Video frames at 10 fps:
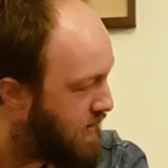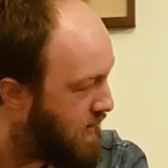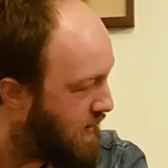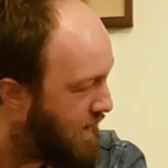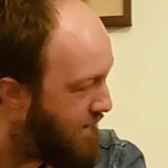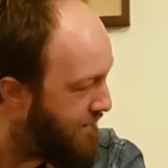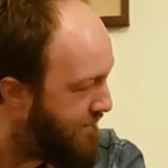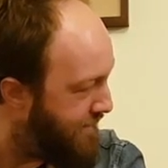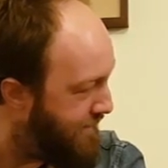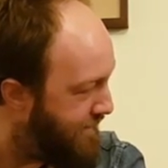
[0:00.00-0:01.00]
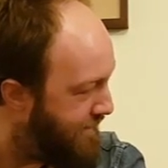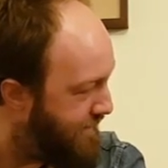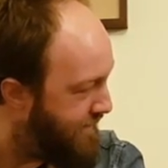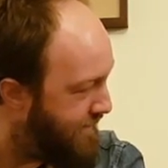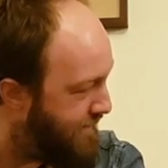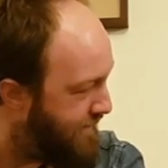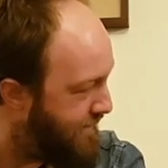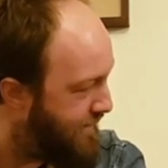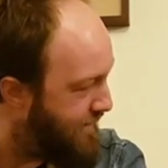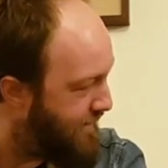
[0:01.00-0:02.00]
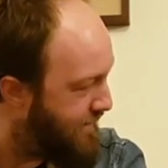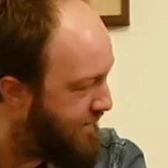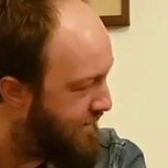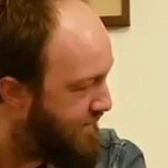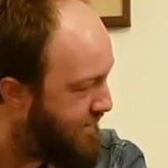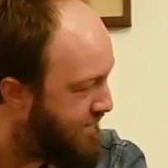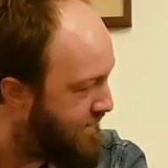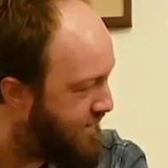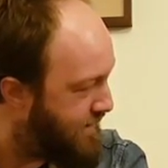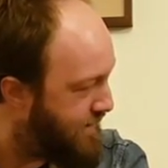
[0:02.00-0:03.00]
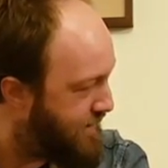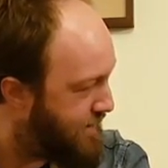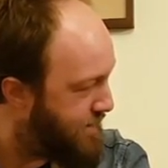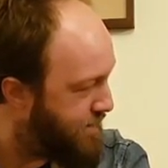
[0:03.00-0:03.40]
(not speaking)